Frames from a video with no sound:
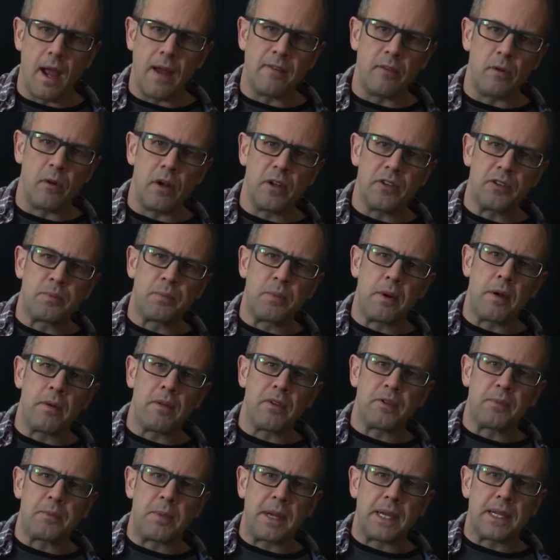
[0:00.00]
Hi everyone, it's
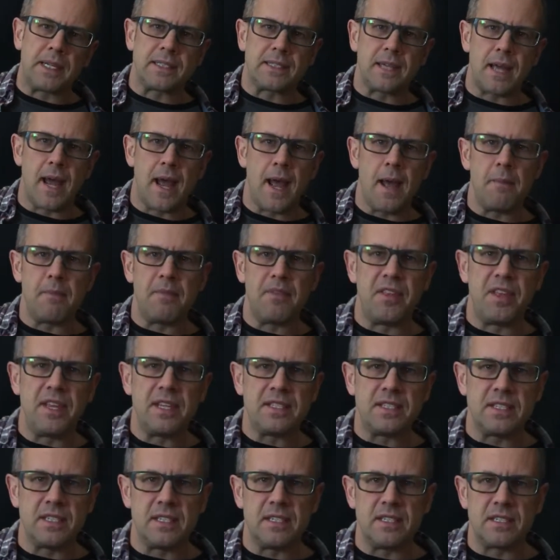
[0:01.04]
Brothers Picking Time.
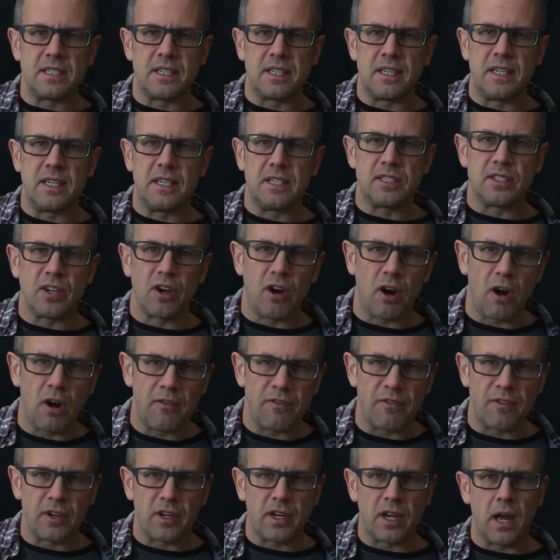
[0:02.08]
This is Guitar
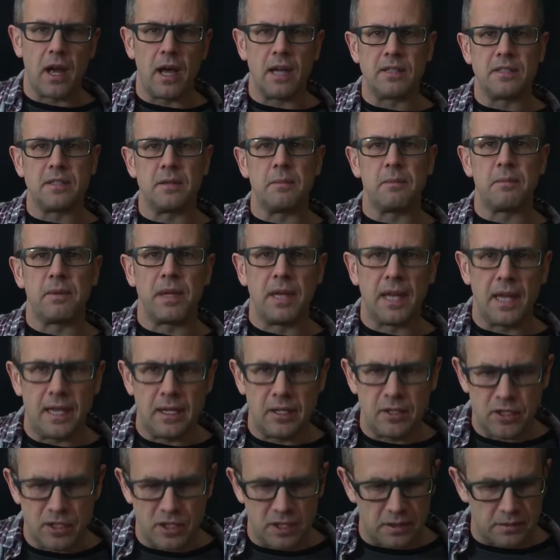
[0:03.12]
for
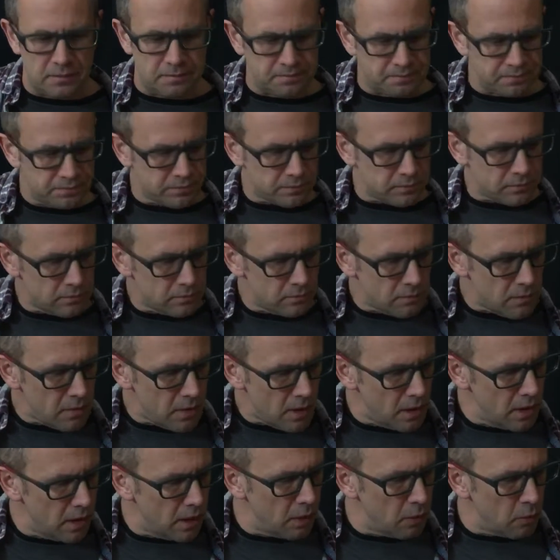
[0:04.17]
Contemplation.
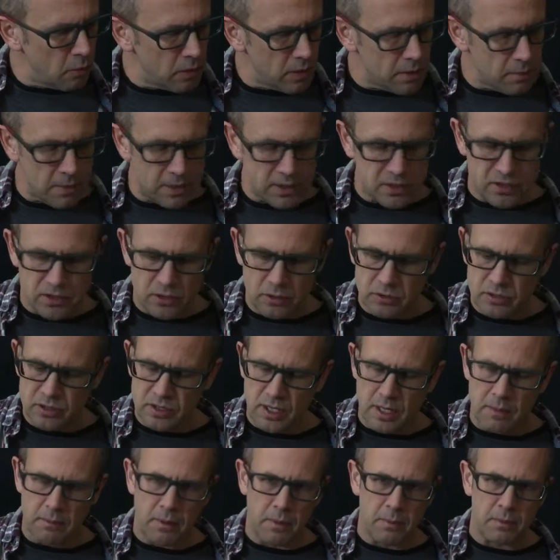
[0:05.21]
One of my students
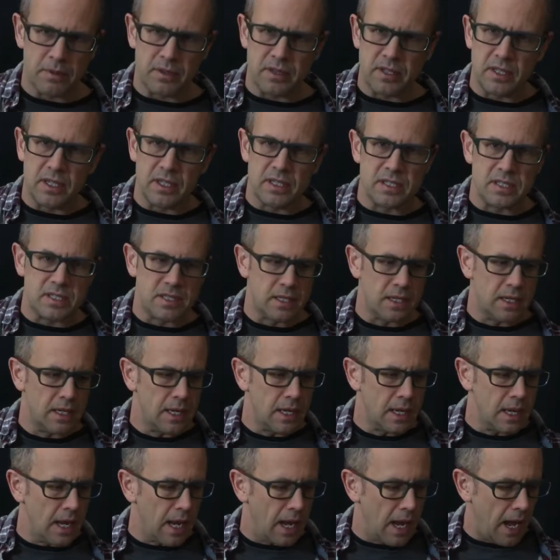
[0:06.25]
came up with this.
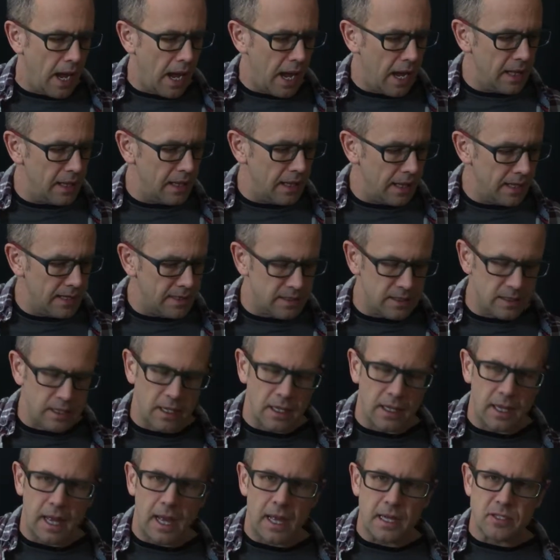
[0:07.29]
I liked it a
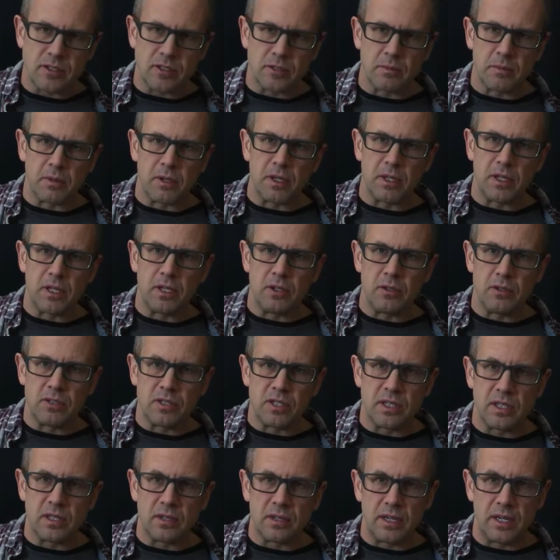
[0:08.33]
lot, so I'm going to
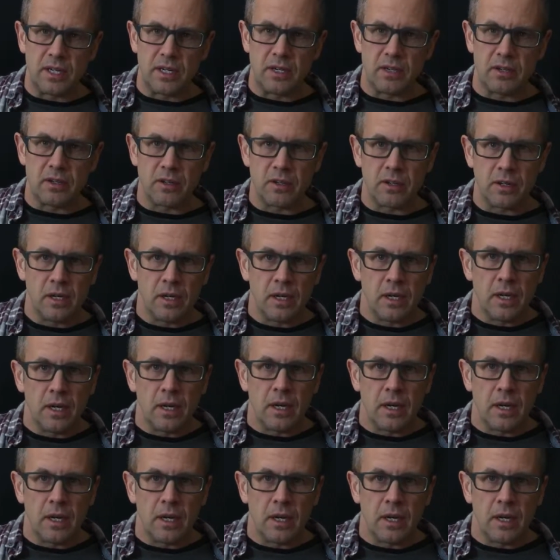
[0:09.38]
use it here.